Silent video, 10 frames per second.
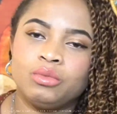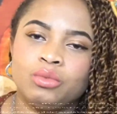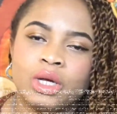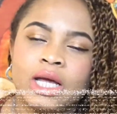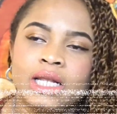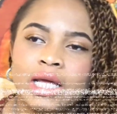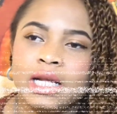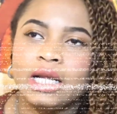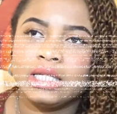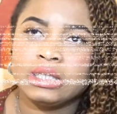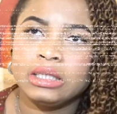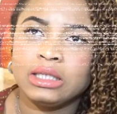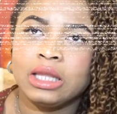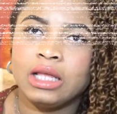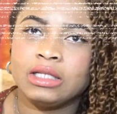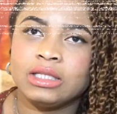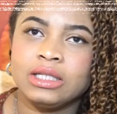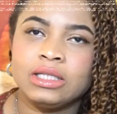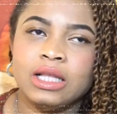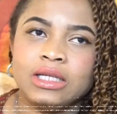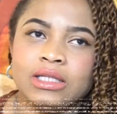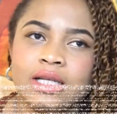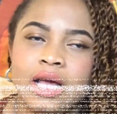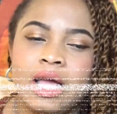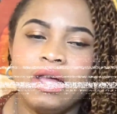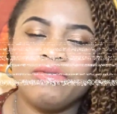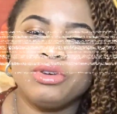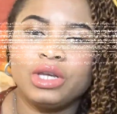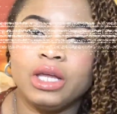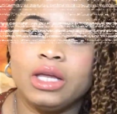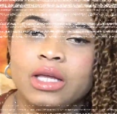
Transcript: We can't neglect these things. These things, they are everyday